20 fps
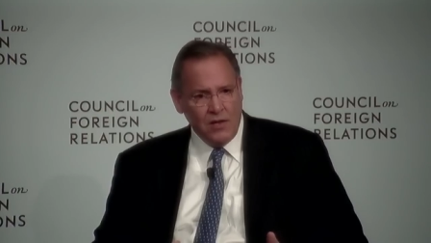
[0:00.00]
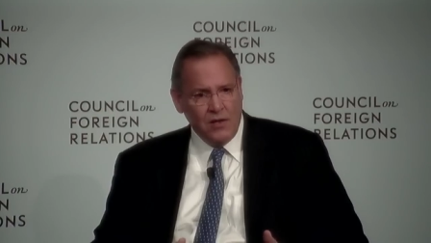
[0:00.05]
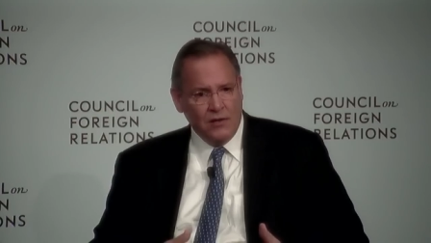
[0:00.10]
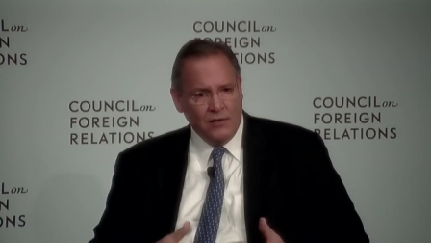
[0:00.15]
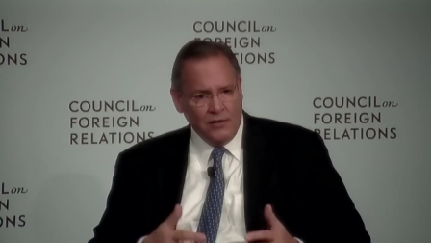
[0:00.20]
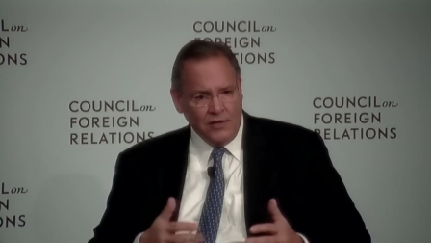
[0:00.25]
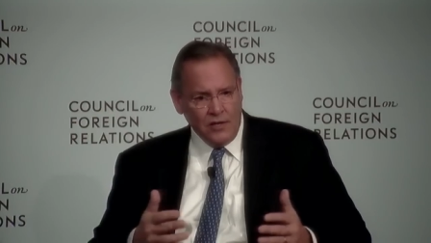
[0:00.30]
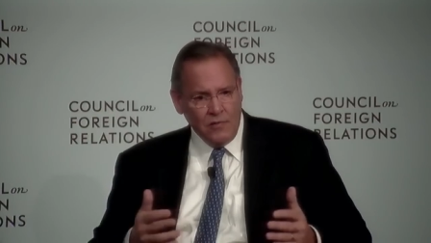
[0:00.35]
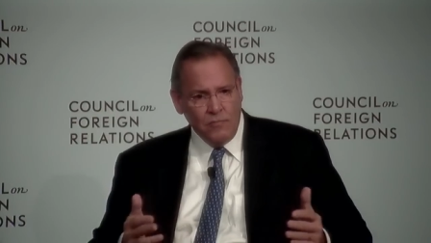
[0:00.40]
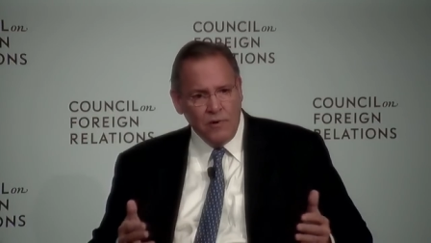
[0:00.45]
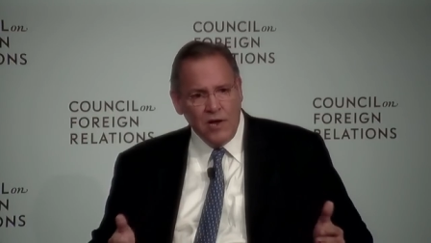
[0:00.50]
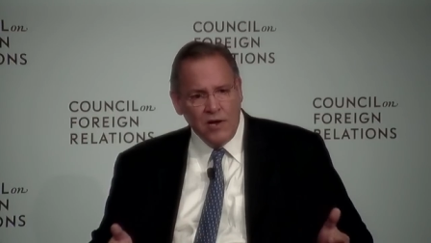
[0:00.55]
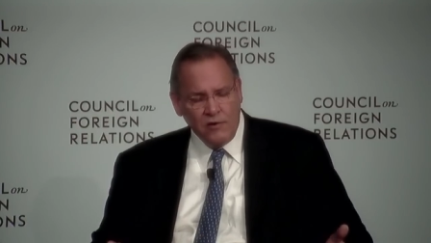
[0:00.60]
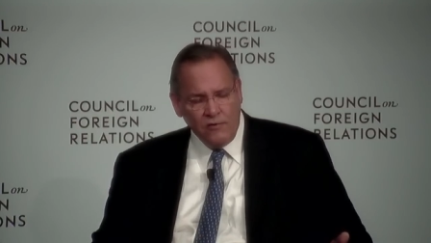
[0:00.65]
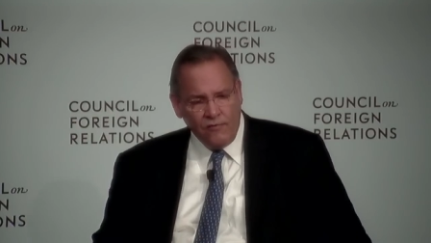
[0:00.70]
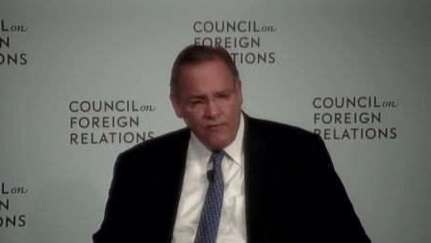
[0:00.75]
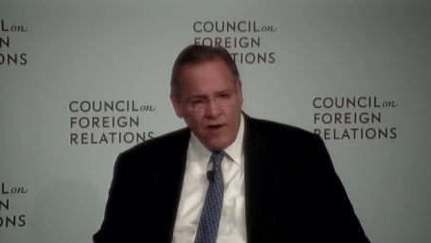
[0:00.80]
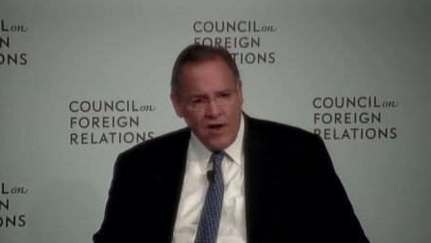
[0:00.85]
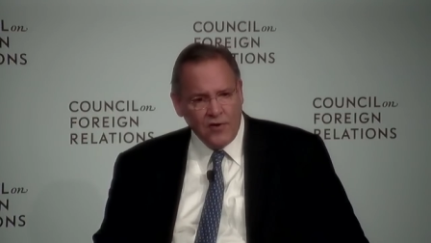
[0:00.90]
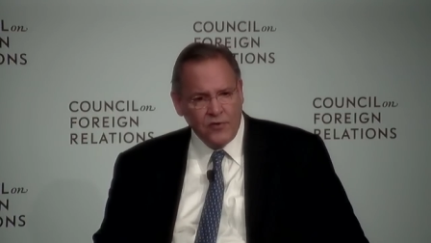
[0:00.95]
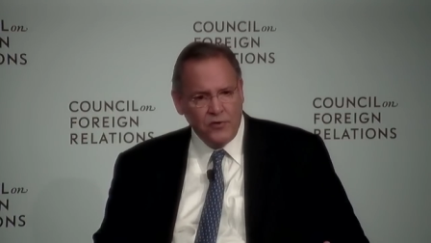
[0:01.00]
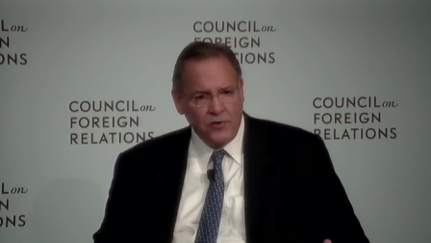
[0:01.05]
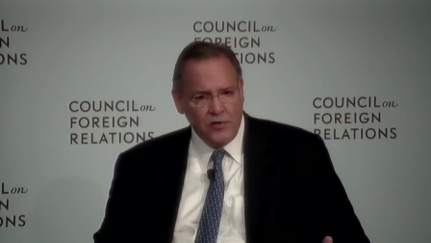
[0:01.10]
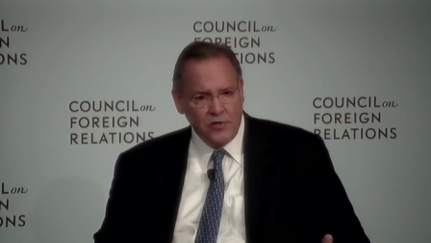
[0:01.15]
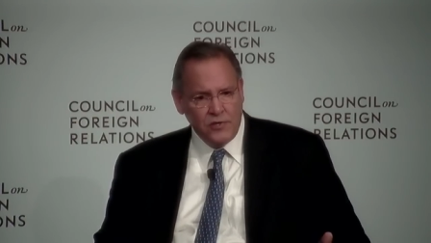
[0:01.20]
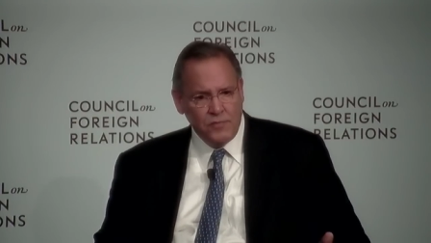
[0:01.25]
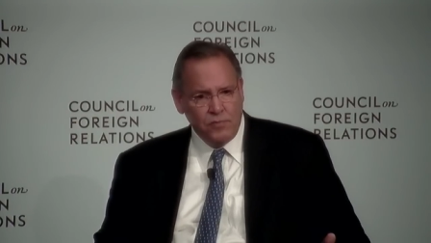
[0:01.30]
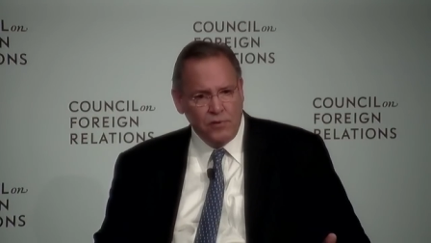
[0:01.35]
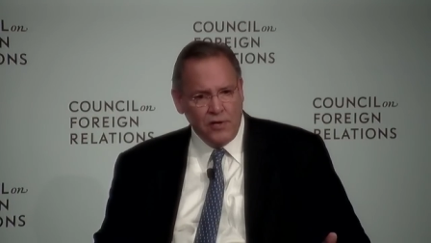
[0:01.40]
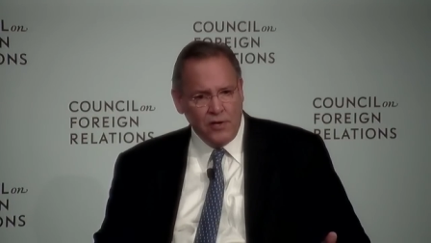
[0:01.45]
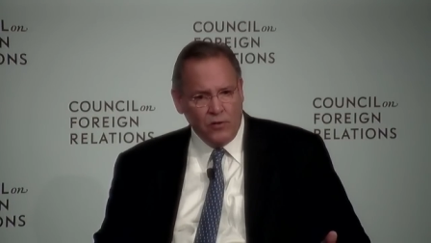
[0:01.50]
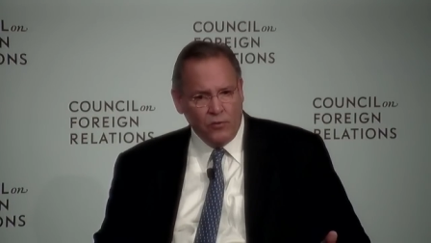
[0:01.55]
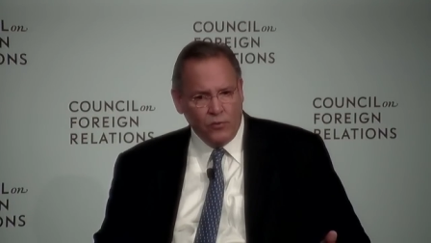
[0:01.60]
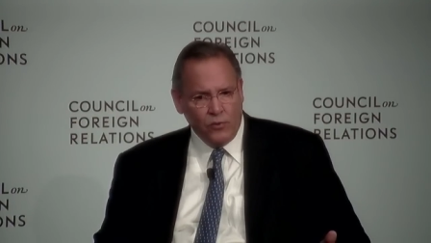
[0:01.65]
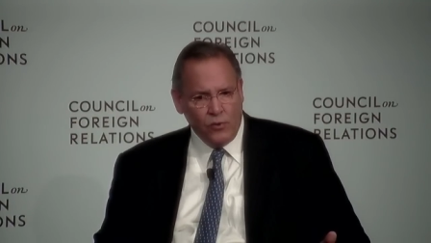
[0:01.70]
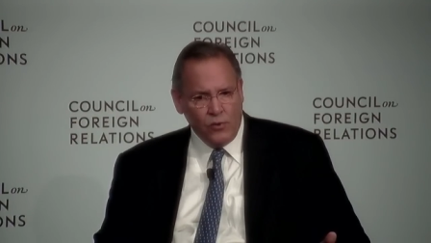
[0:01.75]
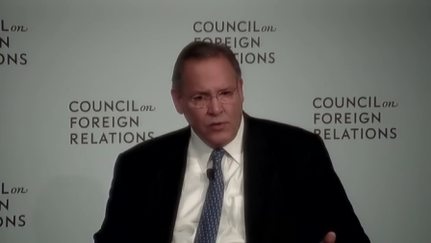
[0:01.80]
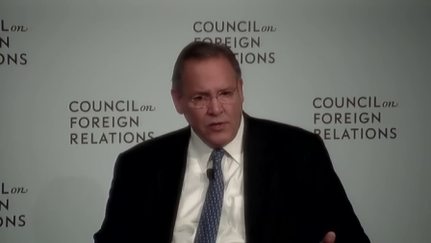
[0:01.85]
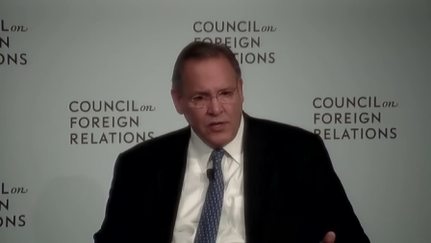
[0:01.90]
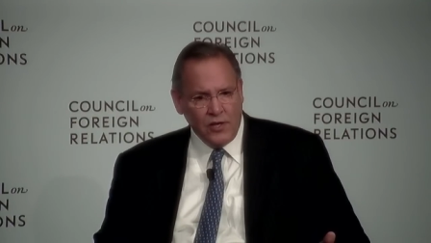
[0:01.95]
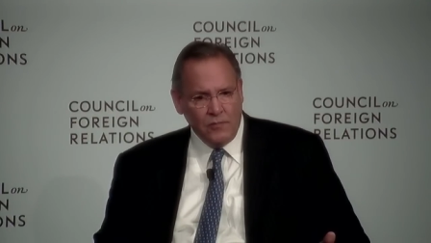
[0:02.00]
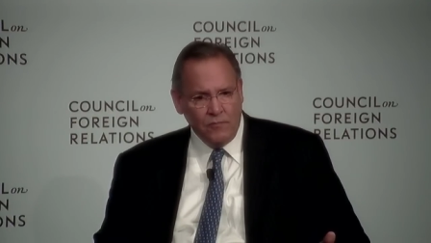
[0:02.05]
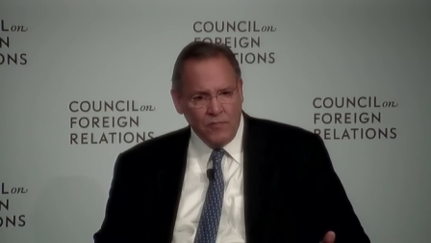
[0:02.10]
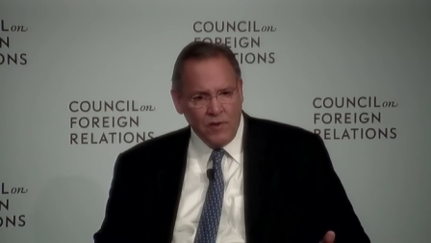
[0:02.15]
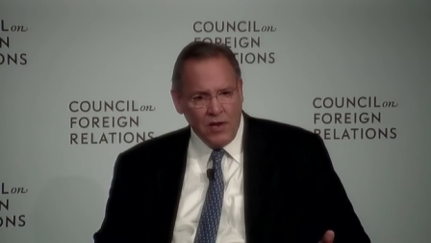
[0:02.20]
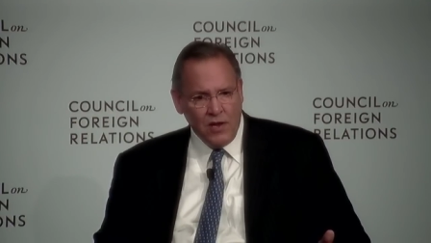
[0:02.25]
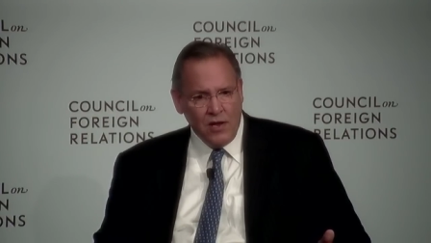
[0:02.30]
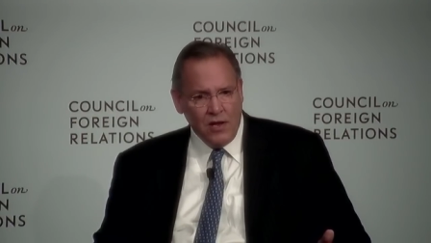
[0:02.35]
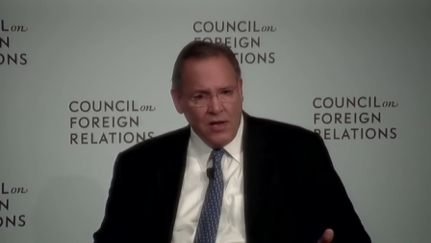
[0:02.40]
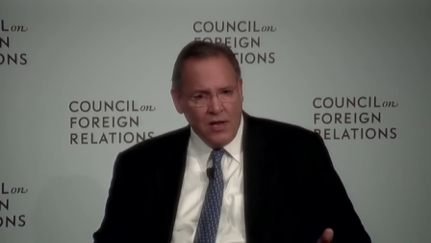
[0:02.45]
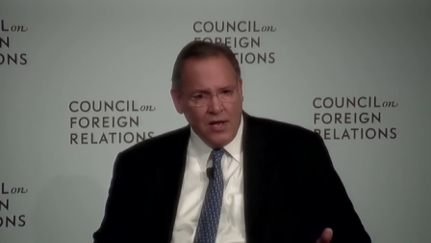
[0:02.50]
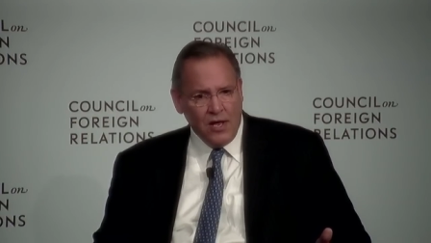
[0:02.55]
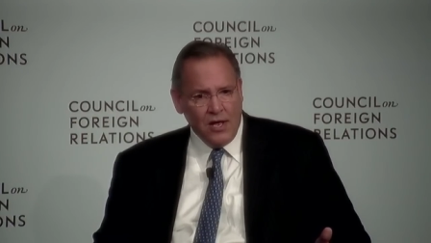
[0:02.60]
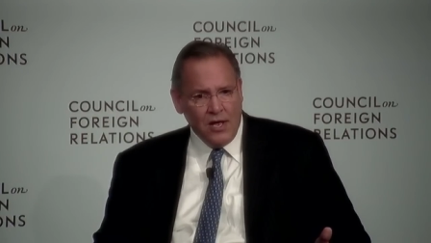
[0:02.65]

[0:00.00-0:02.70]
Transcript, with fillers: lean manufacturing has played a role in it.